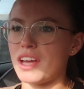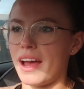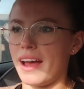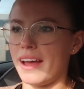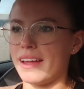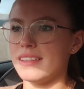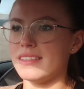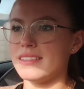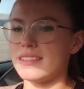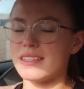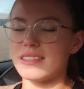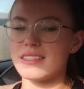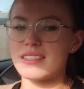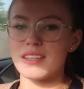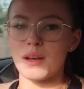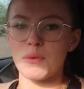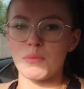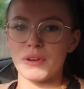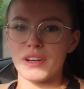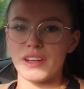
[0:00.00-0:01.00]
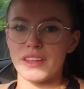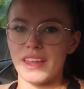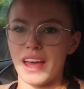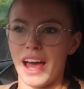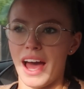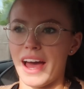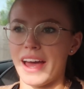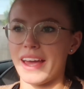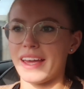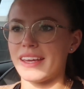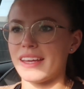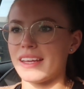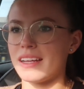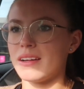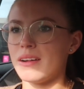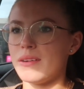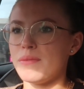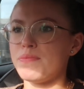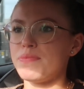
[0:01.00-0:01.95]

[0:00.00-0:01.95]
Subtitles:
and somewhere that I